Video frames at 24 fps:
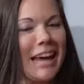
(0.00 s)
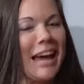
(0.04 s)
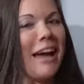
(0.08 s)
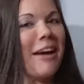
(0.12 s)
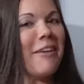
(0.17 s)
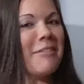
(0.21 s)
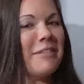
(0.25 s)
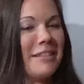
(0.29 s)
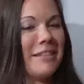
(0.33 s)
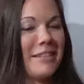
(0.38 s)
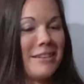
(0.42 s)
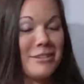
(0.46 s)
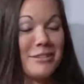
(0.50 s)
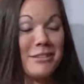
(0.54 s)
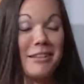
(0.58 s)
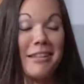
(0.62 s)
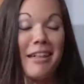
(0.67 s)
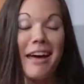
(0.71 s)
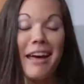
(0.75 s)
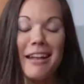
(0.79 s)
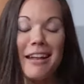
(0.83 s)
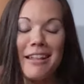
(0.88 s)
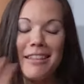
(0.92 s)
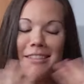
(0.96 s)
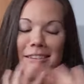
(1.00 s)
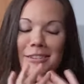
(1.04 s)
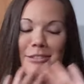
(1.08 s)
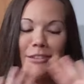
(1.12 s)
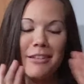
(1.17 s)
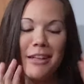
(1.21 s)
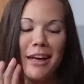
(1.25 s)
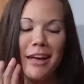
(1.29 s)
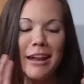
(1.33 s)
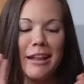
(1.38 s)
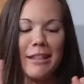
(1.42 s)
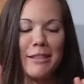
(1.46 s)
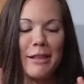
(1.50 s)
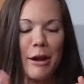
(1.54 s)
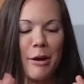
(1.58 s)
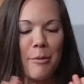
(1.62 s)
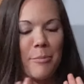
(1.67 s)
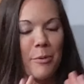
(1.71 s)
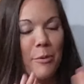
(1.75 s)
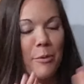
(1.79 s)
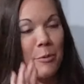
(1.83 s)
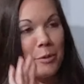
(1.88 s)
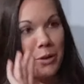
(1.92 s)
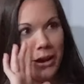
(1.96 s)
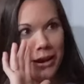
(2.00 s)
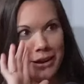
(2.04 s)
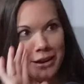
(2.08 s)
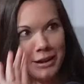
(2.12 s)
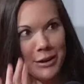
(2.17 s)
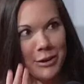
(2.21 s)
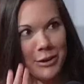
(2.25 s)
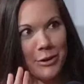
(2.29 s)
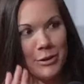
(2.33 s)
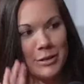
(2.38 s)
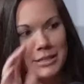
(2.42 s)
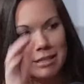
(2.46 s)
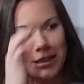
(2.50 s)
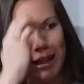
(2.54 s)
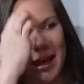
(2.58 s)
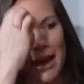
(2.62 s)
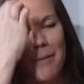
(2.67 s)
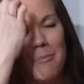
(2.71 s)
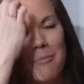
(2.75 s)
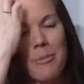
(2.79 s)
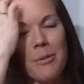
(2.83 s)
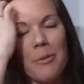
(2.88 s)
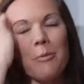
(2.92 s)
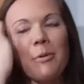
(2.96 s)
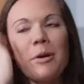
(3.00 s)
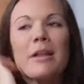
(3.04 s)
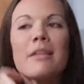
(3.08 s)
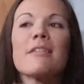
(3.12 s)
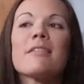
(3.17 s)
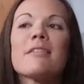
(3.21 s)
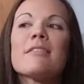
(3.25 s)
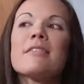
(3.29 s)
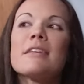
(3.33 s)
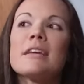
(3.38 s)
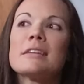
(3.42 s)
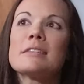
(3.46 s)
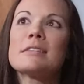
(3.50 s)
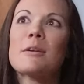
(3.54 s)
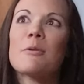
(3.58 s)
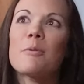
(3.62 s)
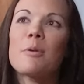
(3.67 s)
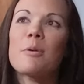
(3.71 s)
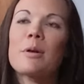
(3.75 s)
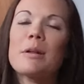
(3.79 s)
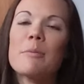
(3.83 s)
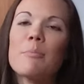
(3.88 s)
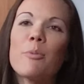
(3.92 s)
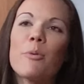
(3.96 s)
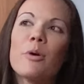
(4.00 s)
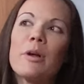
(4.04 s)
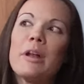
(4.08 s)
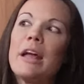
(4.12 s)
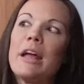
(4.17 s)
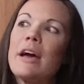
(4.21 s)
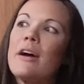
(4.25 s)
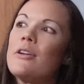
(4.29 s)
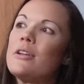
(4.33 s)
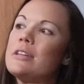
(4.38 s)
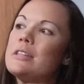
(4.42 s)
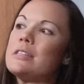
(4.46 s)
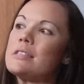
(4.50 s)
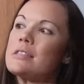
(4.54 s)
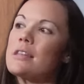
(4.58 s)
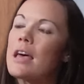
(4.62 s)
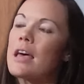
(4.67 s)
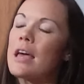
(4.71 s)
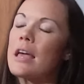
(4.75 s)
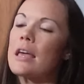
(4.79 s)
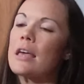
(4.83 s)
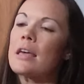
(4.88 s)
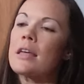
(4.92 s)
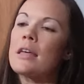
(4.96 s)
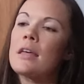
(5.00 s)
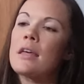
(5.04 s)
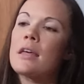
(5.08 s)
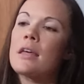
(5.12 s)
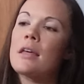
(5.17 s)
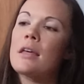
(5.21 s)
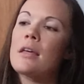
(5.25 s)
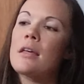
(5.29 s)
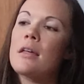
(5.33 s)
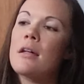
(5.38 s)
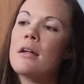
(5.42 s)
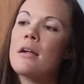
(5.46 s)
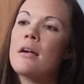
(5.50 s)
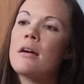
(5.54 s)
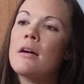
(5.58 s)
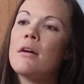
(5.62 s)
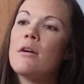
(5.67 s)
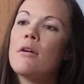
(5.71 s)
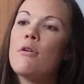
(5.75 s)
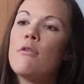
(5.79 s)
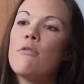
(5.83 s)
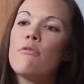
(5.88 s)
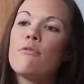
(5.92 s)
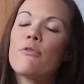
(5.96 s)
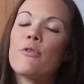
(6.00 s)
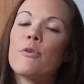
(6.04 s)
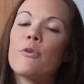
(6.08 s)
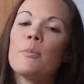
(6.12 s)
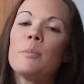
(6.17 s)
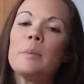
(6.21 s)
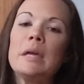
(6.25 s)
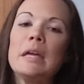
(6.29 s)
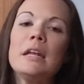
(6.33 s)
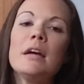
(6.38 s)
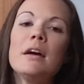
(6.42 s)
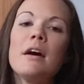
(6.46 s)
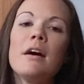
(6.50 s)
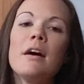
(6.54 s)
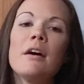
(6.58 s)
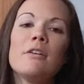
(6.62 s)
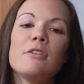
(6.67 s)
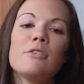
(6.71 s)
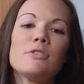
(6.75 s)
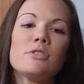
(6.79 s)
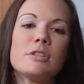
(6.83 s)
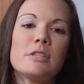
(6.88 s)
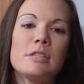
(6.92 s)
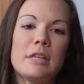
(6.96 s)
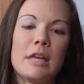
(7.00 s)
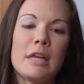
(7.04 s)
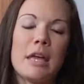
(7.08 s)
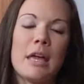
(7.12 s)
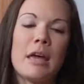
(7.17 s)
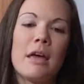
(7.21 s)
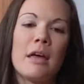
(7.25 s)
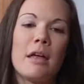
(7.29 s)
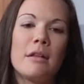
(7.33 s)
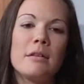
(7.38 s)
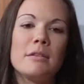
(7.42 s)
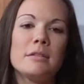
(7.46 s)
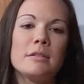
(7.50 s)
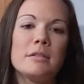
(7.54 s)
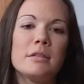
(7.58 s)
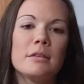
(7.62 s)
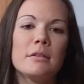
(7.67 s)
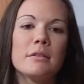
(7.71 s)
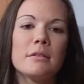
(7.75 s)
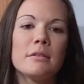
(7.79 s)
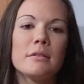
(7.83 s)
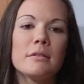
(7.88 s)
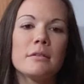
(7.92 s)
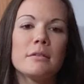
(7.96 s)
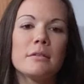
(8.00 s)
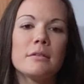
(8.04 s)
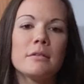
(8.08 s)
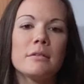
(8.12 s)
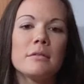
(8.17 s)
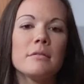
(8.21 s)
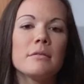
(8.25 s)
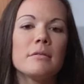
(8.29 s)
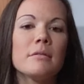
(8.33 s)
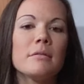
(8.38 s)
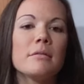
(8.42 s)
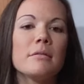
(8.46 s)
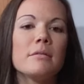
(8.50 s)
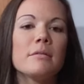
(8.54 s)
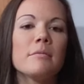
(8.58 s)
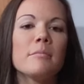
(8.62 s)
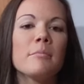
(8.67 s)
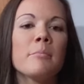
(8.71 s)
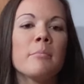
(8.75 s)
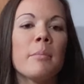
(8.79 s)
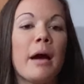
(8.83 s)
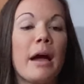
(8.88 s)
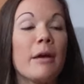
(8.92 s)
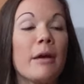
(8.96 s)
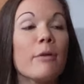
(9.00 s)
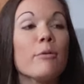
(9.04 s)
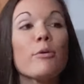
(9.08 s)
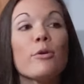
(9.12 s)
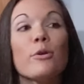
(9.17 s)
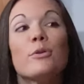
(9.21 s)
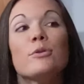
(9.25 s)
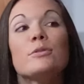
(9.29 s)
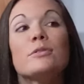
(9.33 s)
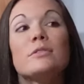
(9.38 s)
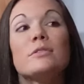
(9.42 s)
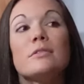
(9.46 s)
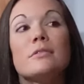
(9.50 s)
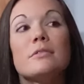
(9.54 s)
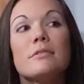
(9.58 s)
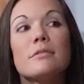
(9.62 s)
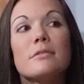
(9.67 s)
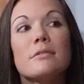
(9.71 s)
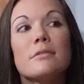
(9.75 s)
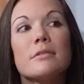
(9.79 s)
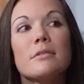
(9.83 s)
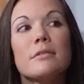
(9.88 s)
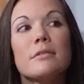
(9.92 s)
I mean, there's a lot in there, but we're not going to go into that. But one of the things I want to point out is like, for me to understand my roots,